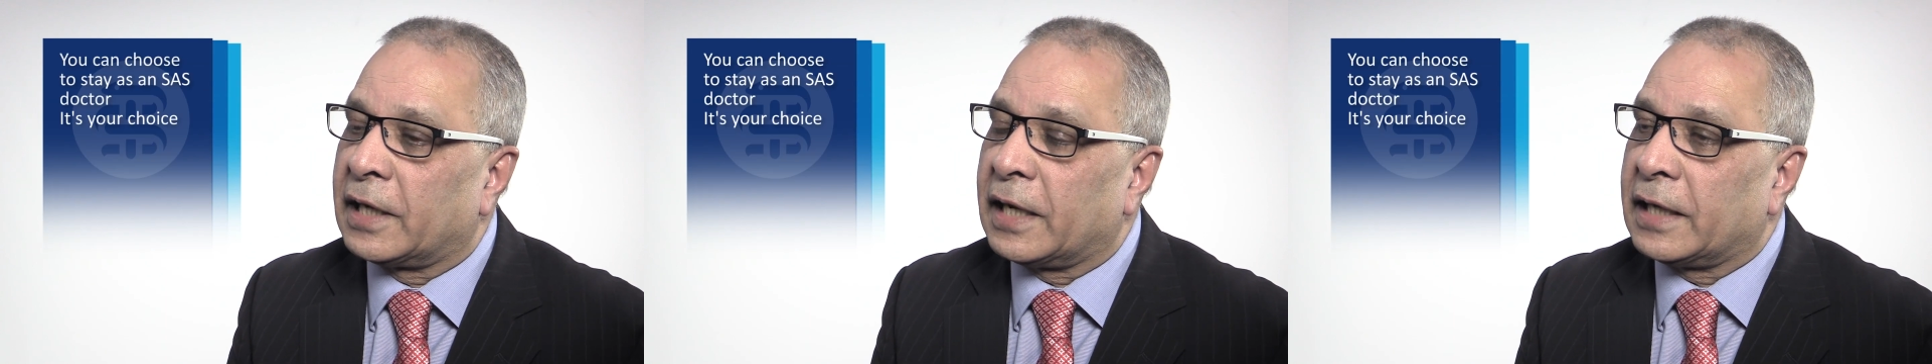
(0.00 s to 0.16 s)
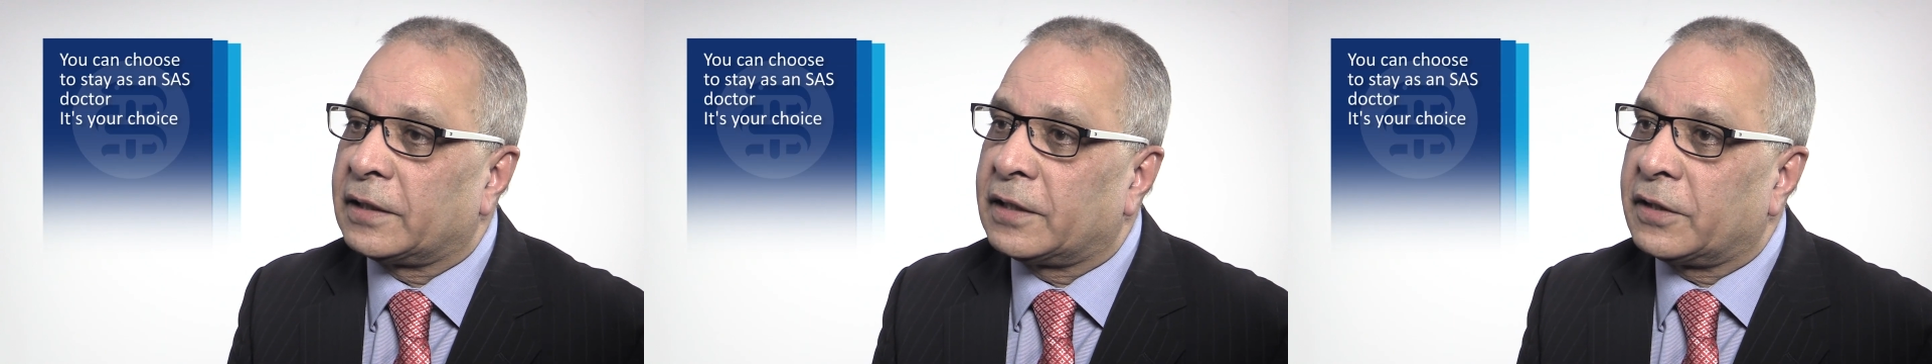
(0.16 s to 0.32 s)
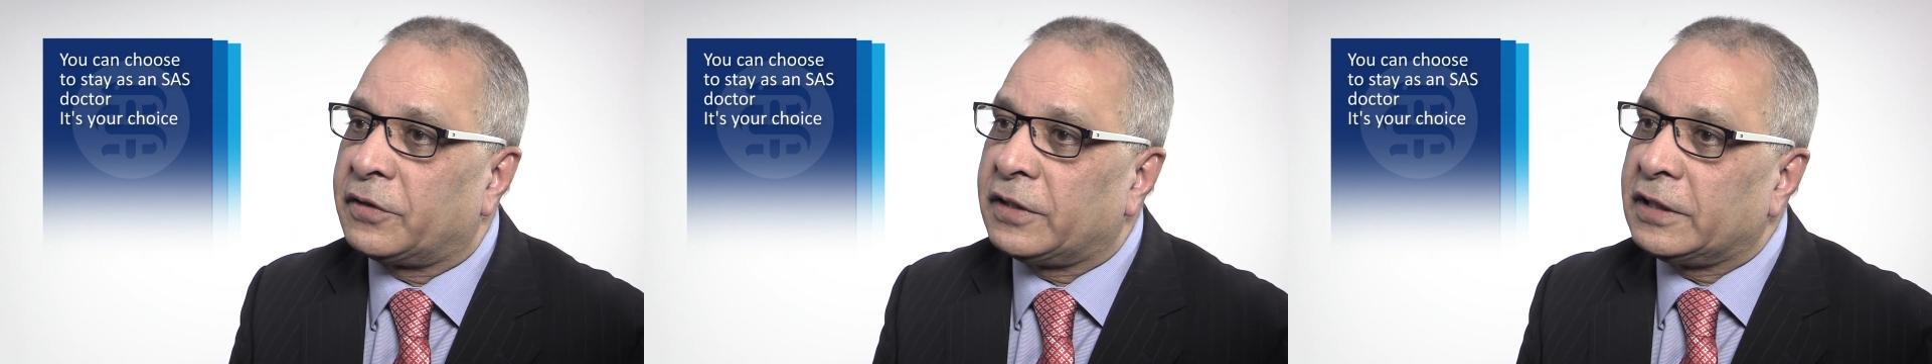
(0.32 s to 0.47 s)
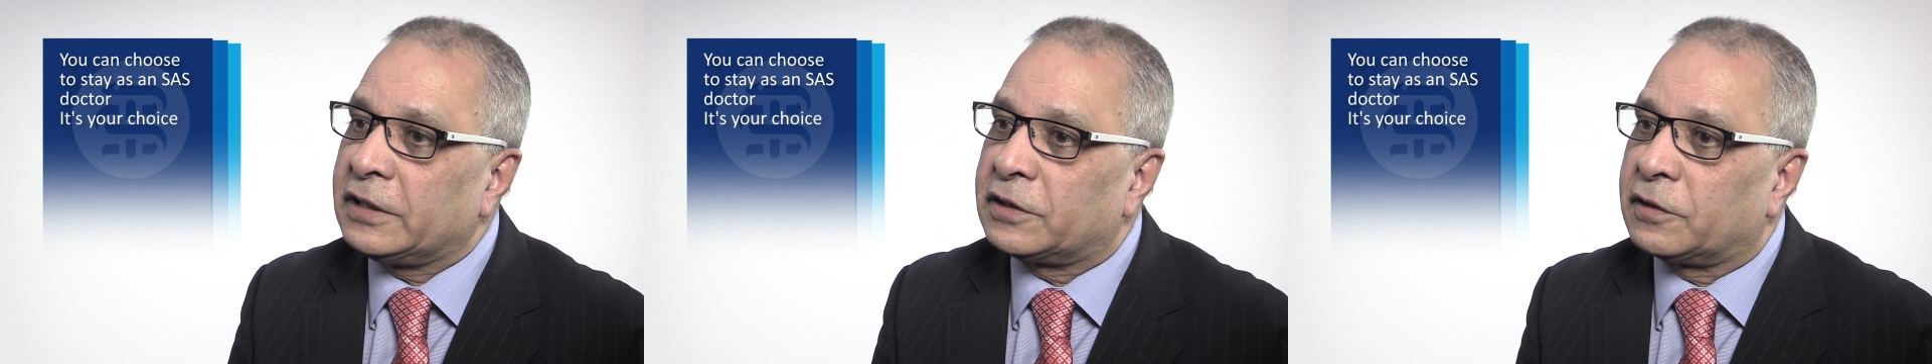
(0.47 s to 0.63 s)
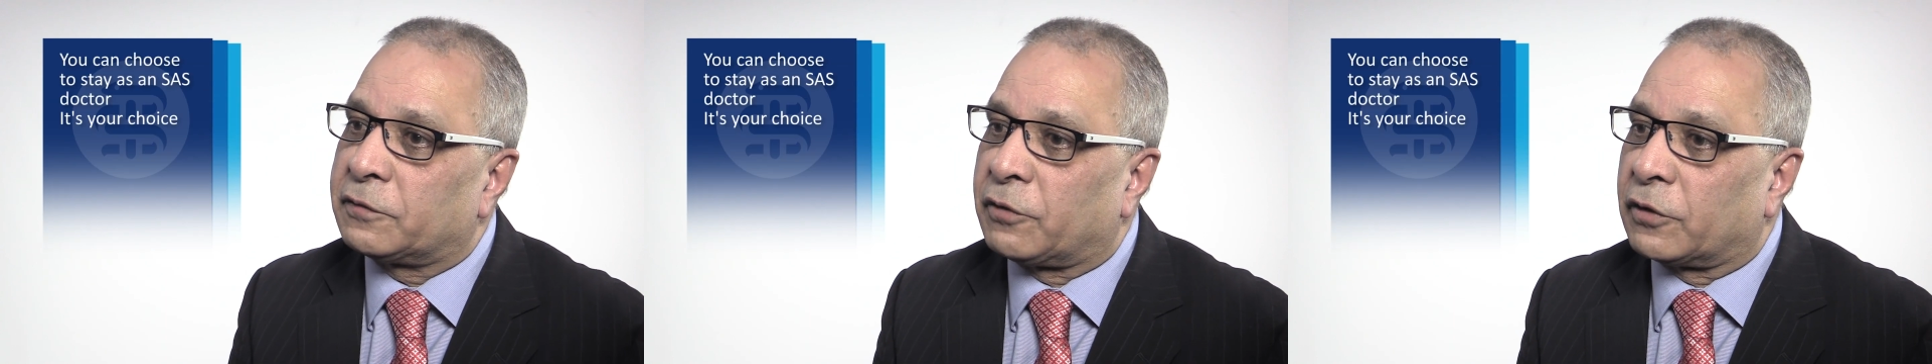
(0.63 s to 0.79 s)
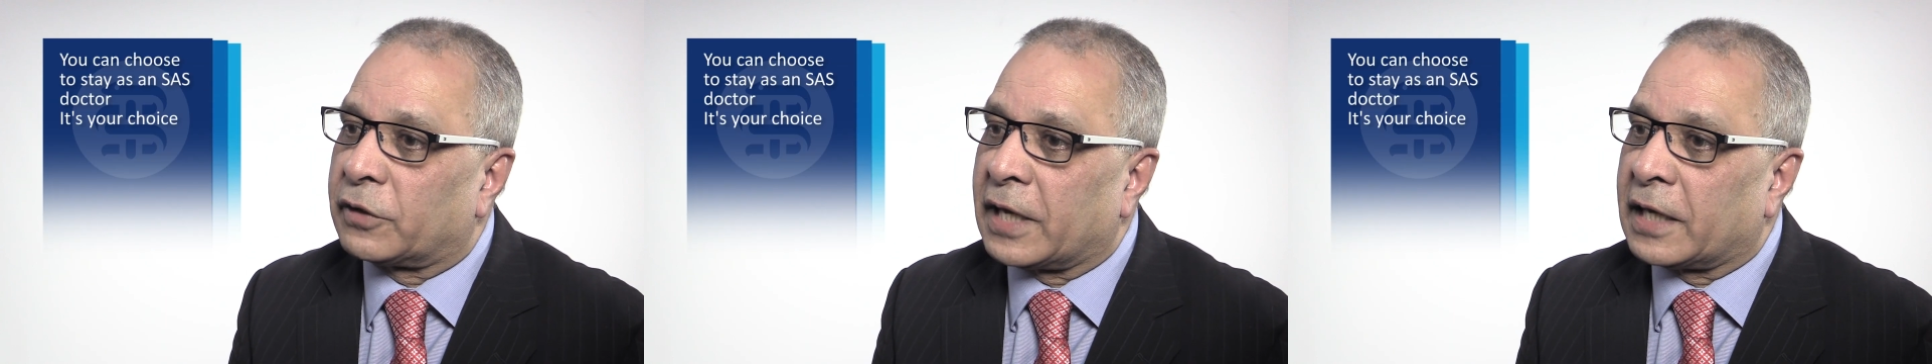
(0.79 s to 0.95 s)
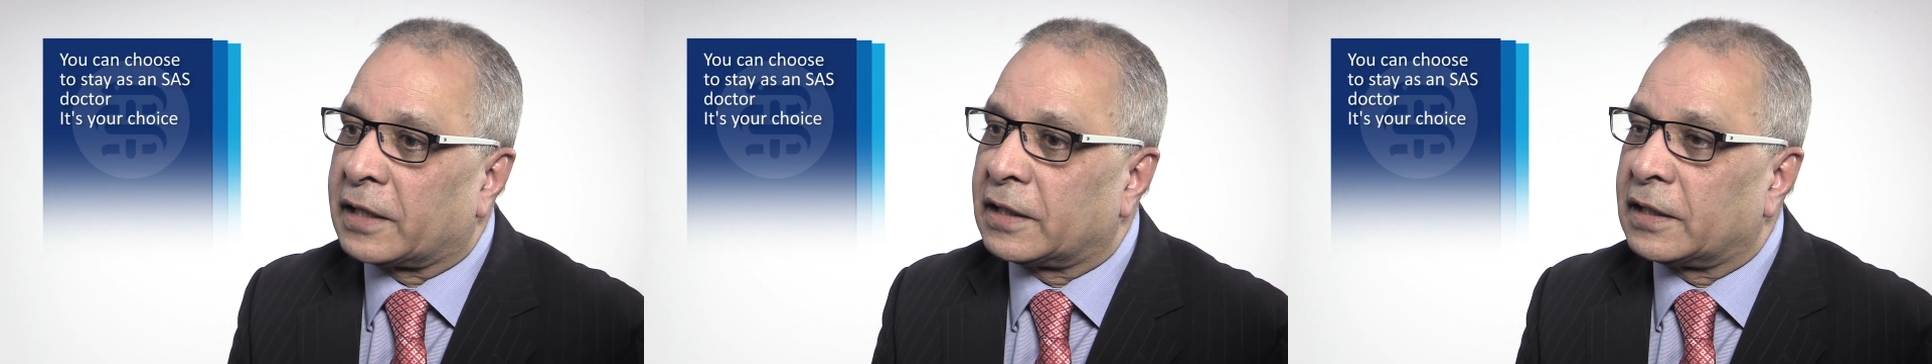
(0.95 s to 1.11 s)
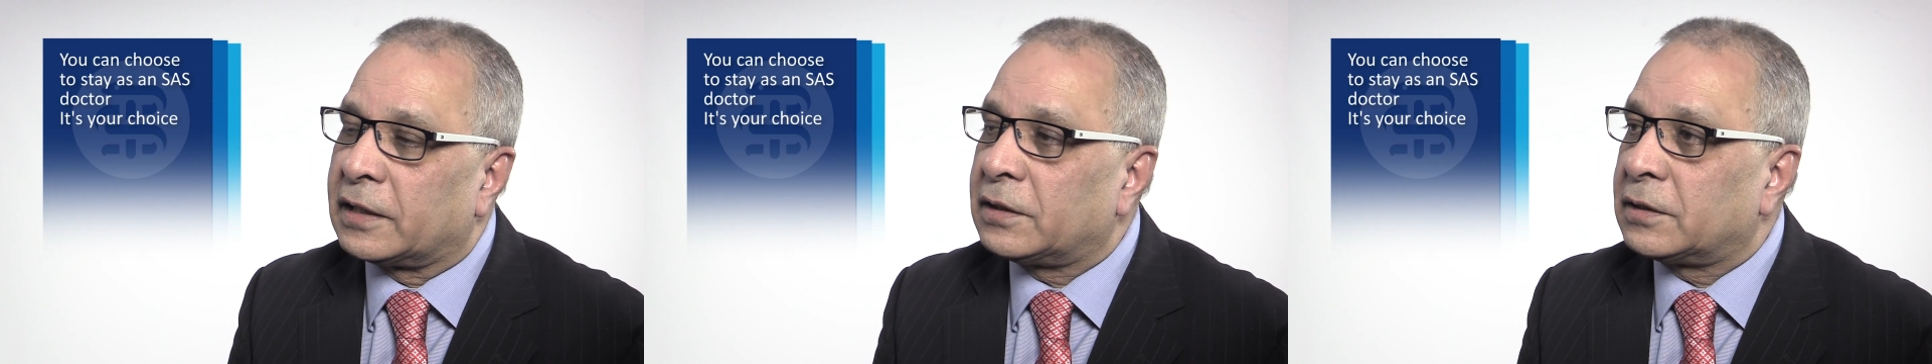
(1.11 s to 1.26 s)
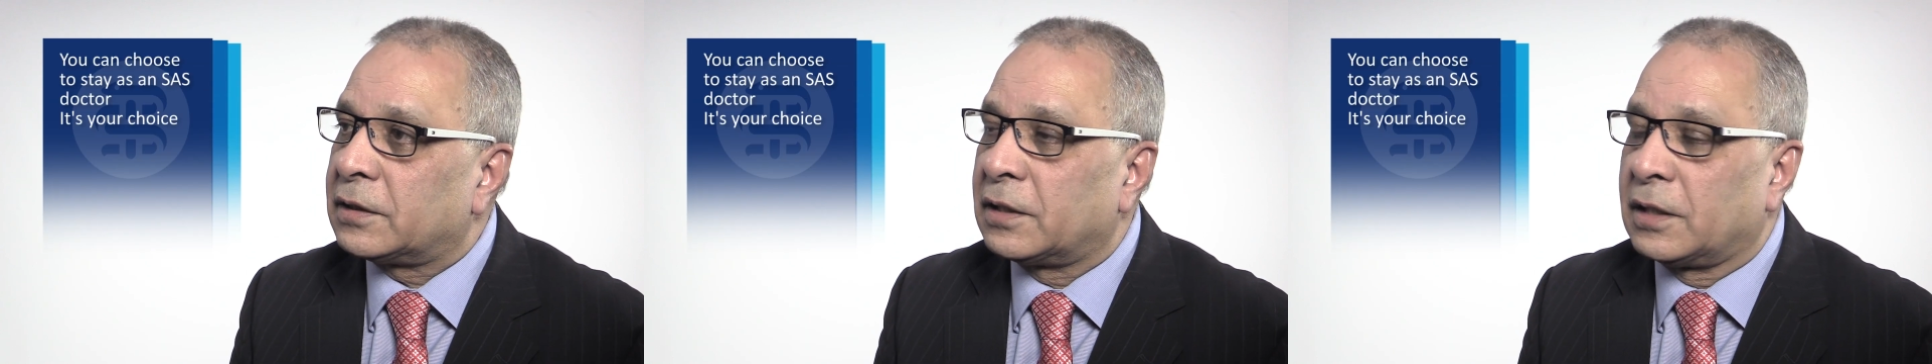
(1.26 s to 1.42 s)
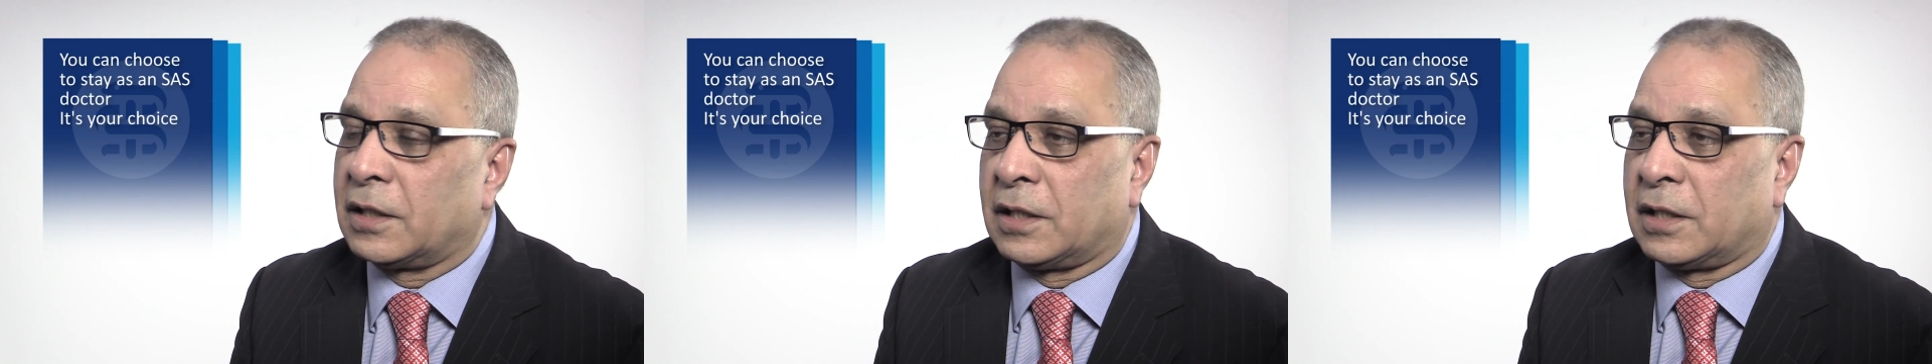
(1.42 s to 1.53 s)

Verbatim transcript: And the reason for that is